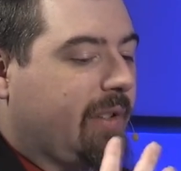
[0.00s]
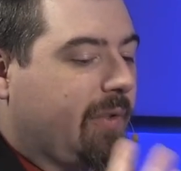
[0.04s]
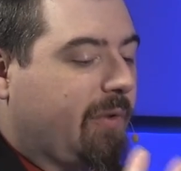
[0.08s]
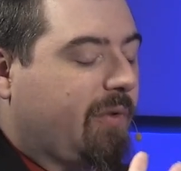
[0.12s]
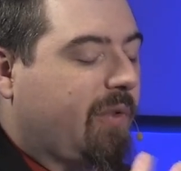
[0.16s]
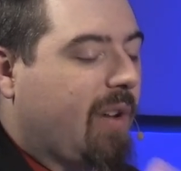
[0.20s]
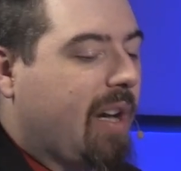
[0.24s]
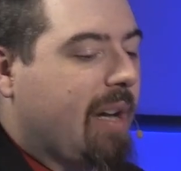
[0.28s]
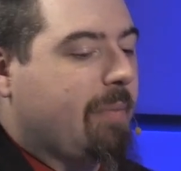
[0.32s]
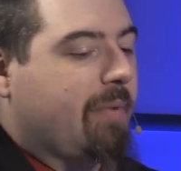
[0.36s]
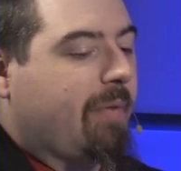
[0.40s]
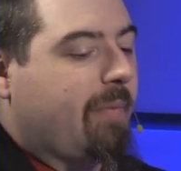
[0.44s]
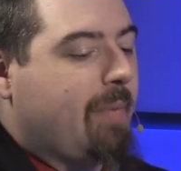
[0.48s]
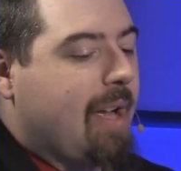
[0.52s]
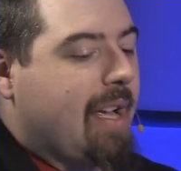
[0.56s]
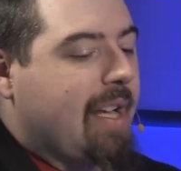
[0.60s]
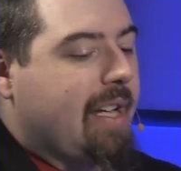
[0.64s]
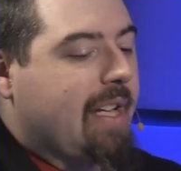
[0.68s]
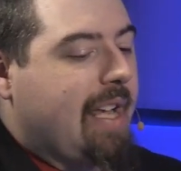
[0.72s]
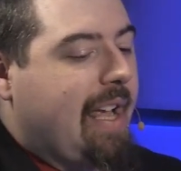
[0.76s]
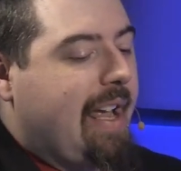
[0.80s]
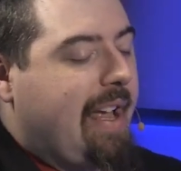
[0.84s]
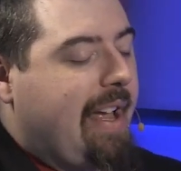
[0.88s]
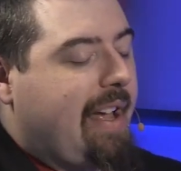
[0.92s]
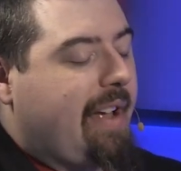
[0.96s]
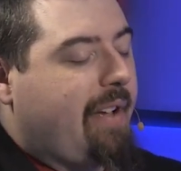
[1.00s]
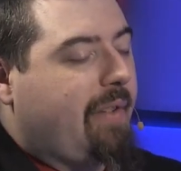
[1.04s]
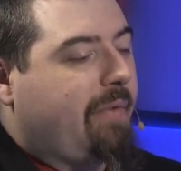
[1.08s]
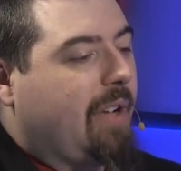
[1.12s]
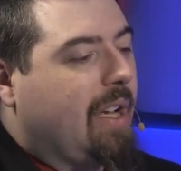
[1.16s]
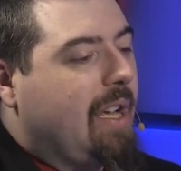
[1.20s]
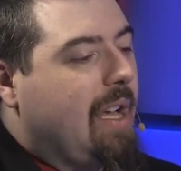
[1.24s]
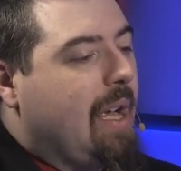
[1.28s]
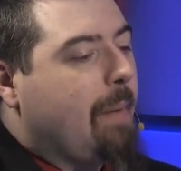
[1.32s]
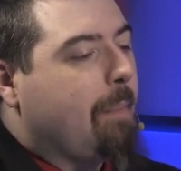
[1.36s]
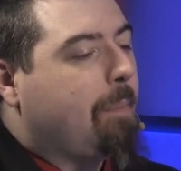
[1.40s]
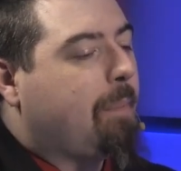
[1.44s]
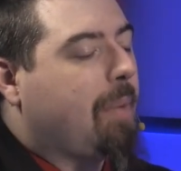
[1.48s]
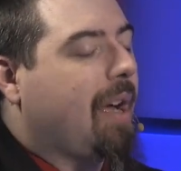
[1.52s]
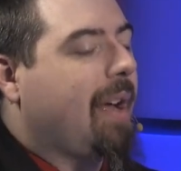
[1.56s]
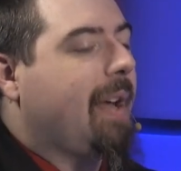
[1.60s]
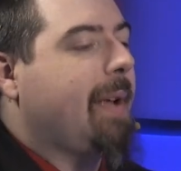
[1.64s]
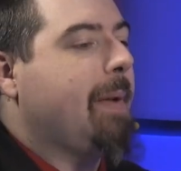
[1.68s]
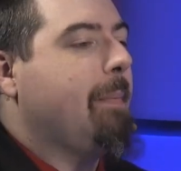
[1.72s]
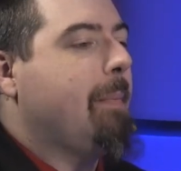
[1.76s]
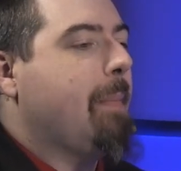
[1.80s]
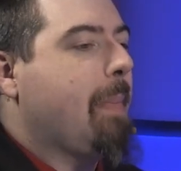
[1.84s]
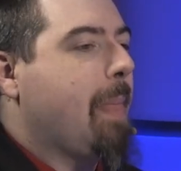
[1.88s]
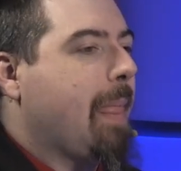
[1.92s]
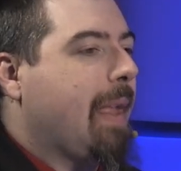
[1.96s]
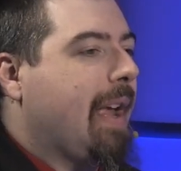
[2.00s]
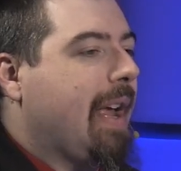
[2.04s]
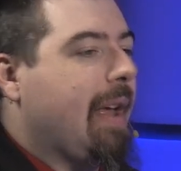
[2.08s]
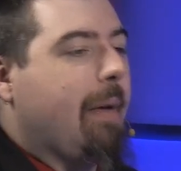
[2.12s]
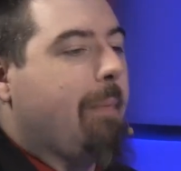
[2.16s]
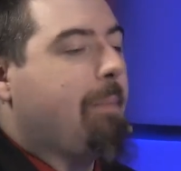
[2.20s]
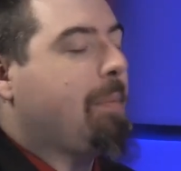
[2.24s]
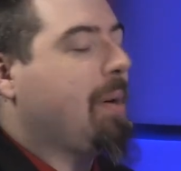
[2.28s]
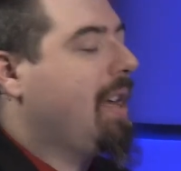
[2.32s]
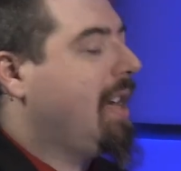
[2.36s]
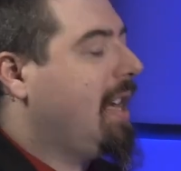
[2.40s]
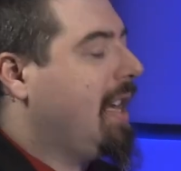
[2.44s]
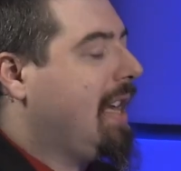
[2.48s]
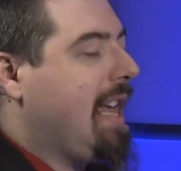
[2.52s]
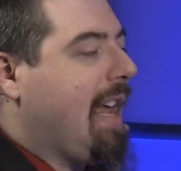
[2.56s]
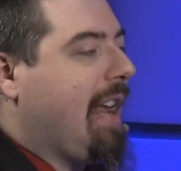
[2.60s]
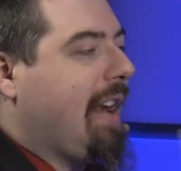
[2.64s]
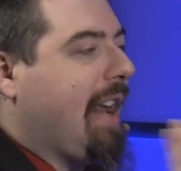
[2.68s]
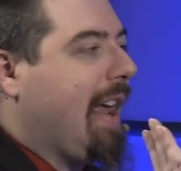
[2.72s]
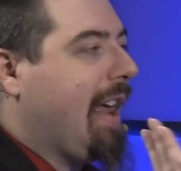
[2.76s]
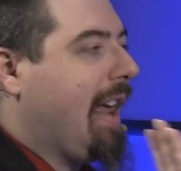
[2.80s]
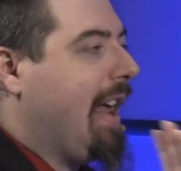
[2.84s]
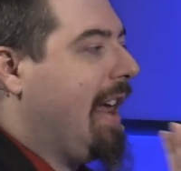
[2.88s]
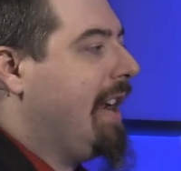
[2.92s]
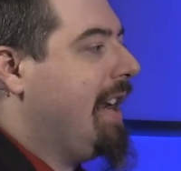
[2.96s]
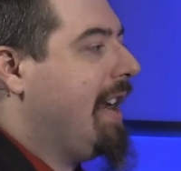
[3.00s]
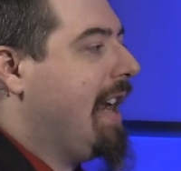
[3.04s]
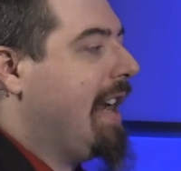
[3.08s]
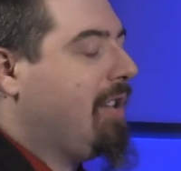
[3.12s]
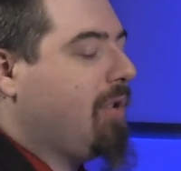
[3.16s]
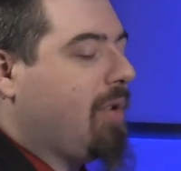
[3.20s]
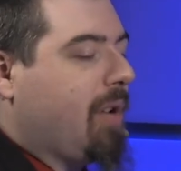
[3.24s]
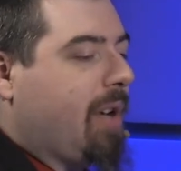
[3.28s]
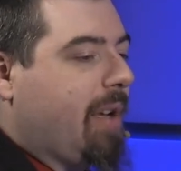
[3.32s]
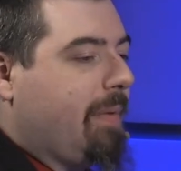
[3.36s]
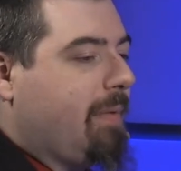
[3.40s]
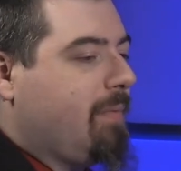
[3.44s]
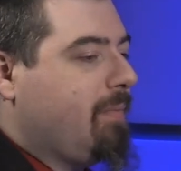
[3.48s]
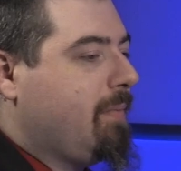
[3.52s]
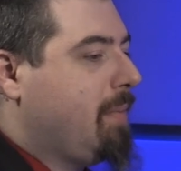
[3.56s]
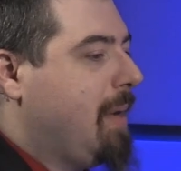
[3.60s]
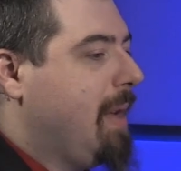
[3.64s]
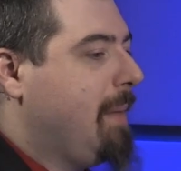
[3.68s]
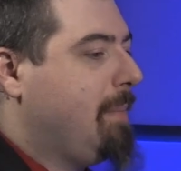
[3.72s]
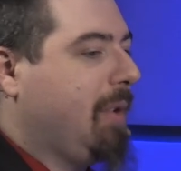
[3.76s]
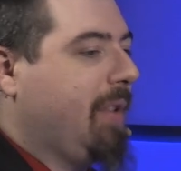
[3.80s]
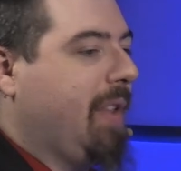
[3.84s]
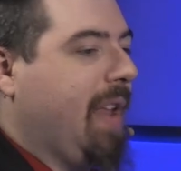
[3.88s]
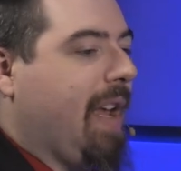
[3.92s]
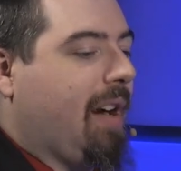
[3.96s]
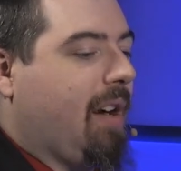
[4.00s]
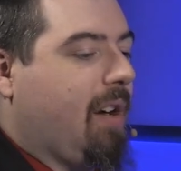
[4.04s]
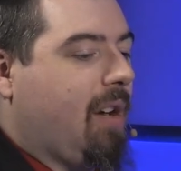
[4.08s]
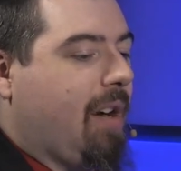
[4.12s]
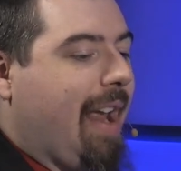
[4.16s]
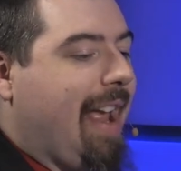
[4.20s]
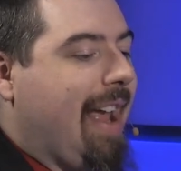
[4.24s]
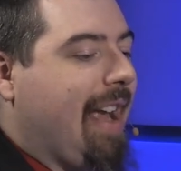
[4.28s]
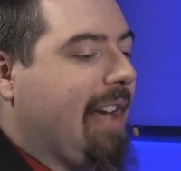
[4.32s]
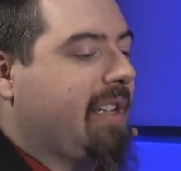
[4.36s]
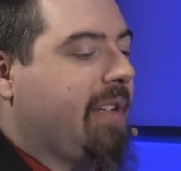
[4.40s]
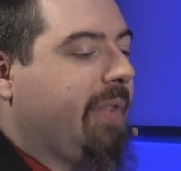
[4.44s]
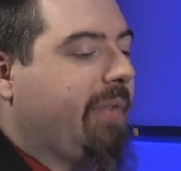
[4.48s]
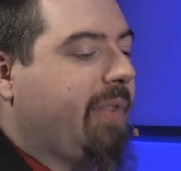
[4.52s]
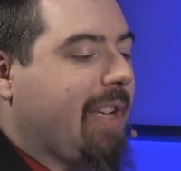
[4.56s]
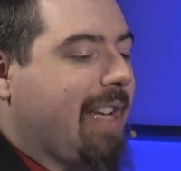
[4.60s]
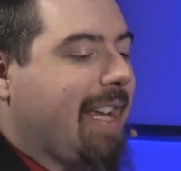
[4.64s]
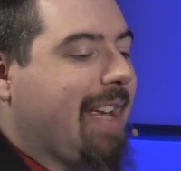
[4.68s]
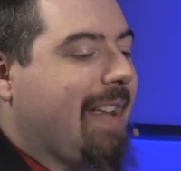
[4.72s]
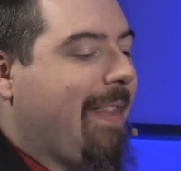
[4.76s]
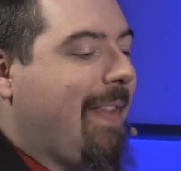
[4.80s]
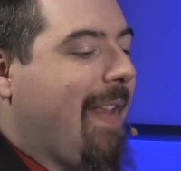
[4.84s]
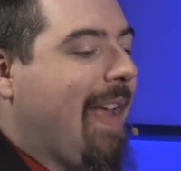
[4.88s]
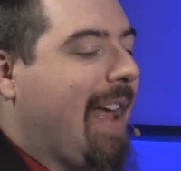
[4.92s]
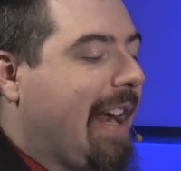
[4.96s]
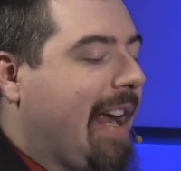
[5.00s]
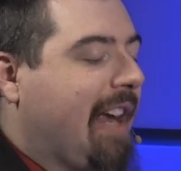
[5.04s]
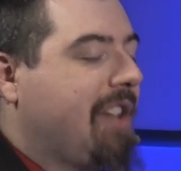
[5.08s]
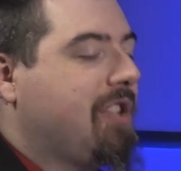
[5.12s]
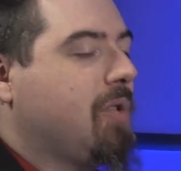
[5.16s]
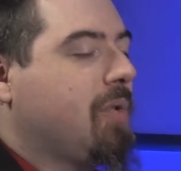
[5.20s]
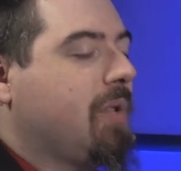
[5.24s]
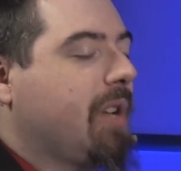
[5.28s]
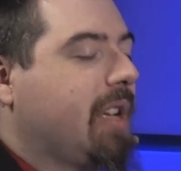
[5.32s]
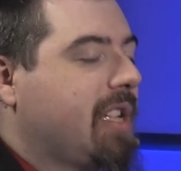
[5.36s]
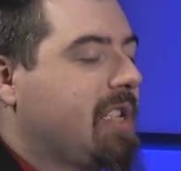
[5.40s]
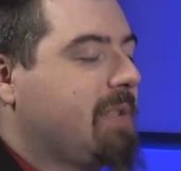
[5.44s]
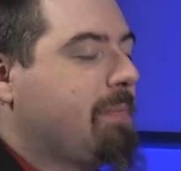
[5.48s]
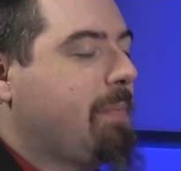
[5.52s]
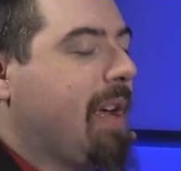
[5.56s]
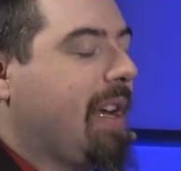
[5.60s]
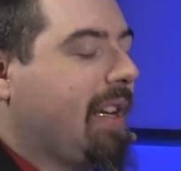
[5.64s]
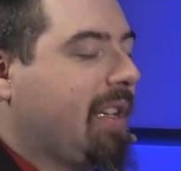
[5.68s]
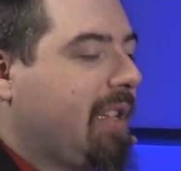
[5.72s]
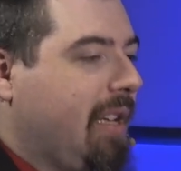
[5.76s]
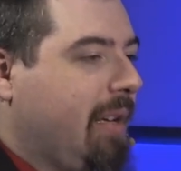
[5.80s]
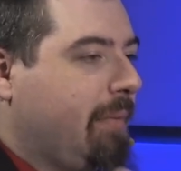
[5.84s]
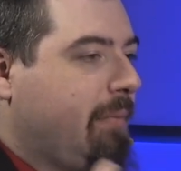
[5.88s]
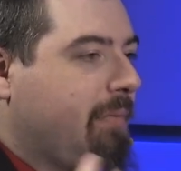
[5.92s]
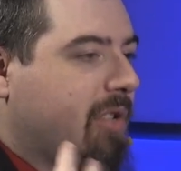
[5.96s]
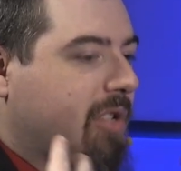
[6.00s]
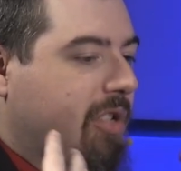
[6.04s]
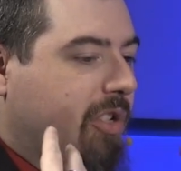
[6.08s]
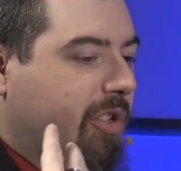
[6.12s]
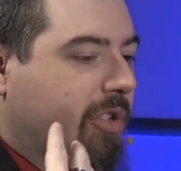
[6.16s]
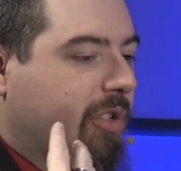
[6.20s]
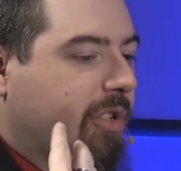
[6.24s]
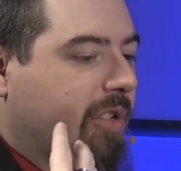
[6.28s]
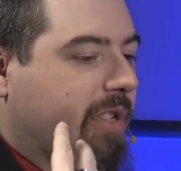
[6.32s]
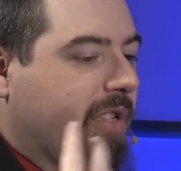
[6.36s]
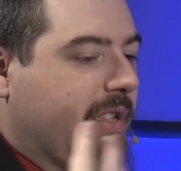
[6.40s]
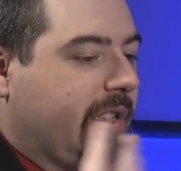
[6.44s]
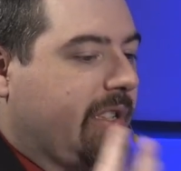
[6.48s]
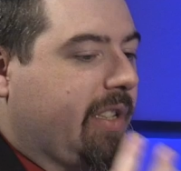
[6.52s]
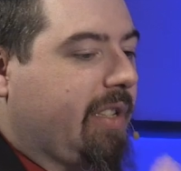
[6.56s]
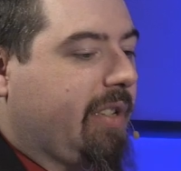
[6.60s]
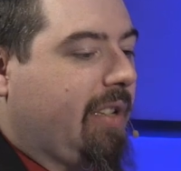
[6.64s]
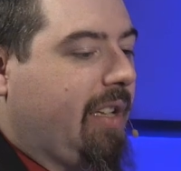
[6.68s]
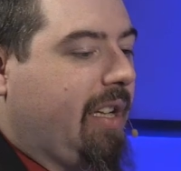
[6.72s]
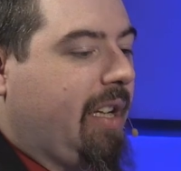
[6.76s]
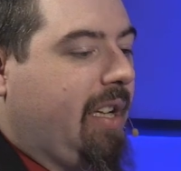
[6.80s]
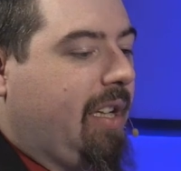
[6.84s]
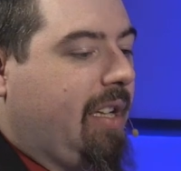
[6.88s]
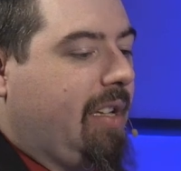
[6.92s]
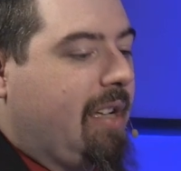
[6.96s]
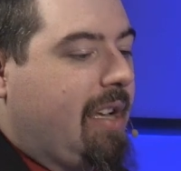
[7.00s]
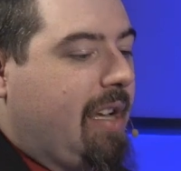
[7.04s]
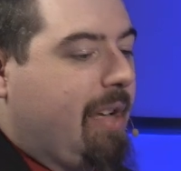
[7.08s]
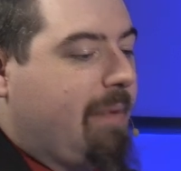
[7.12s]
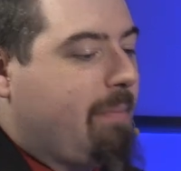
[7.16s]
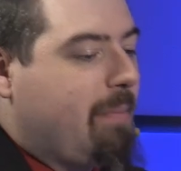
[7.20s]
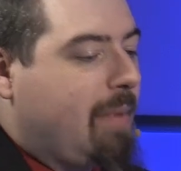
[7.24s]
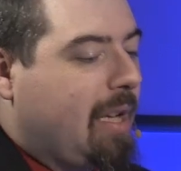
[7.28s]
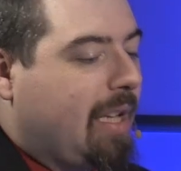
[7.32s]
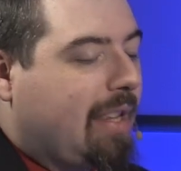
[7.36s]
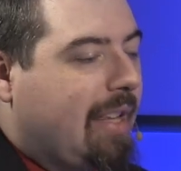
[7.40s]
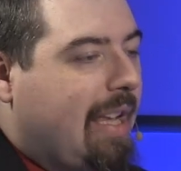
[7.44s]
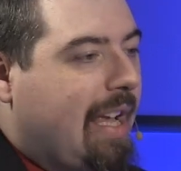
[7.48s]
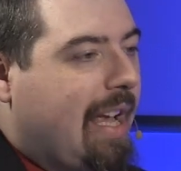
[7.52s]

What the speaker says: frame of mind to have. But again, and I don't. People that are actively in that, I don't expect them to admit